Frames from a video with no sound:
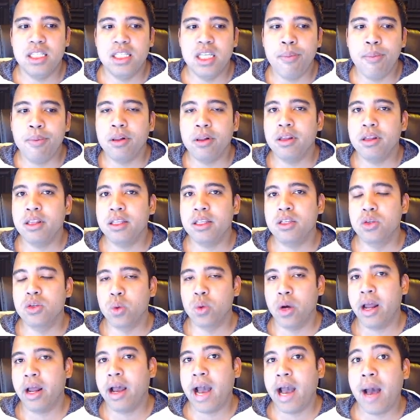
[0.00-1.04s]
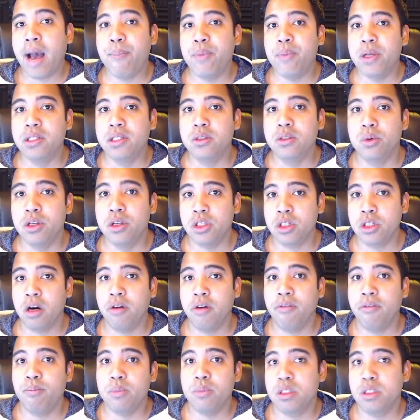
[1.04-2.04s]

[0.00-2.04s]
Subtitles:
typically this is what happens when you start